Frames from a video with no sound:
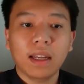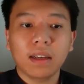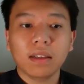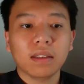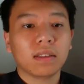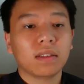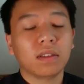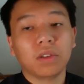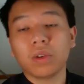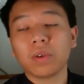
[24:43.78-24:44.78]
And
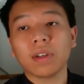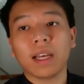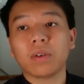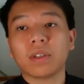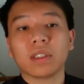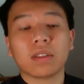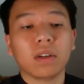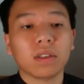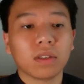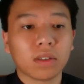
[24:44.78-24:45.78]
newer languages are
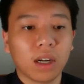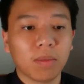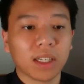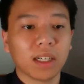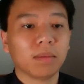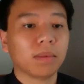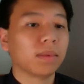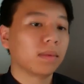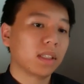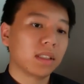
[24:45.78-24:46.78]
also cropping up,
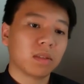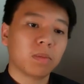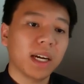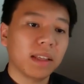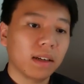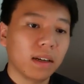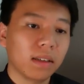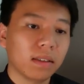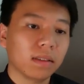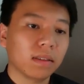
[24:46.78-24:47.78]
such as
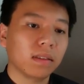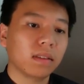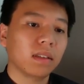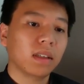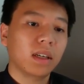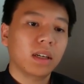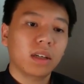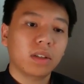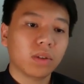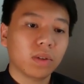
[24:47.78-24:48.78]
Python,
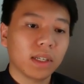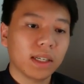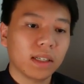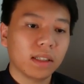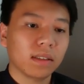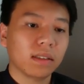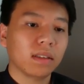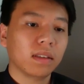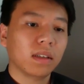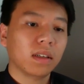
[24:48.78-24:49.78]
Julia,
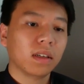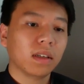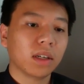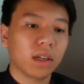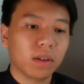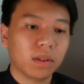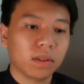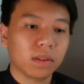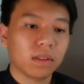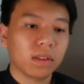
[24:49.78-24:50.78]

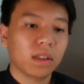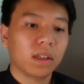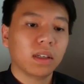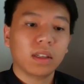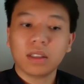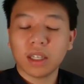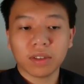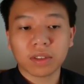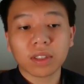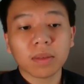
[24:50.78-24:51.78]
Go,
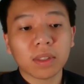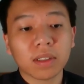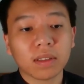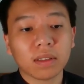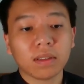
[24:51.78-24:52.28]
JavaScript,